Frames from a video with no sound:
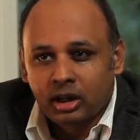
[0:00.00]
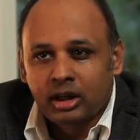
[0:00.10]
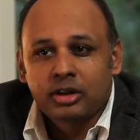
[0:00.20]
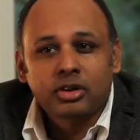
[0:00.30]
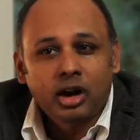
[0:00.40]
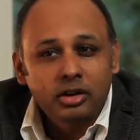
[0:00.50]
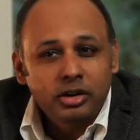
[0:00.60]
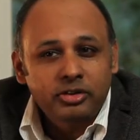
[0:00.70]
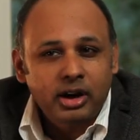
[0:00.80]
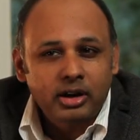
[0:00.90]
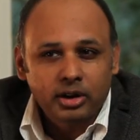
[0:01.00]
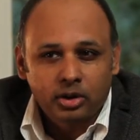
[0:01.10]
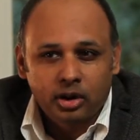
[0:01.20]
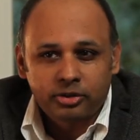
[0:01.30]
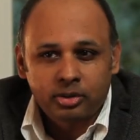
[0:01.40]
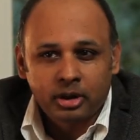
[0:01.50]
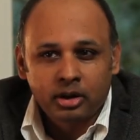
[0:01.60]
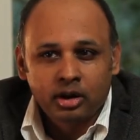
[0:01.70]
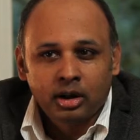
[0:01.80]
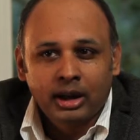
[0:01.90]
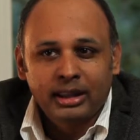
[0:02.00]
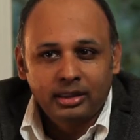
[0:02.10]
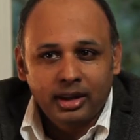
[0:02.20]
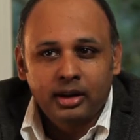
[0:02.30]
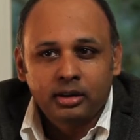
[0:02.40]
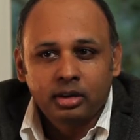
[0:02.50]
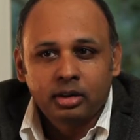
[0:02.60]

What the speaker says: is understanding your customer and then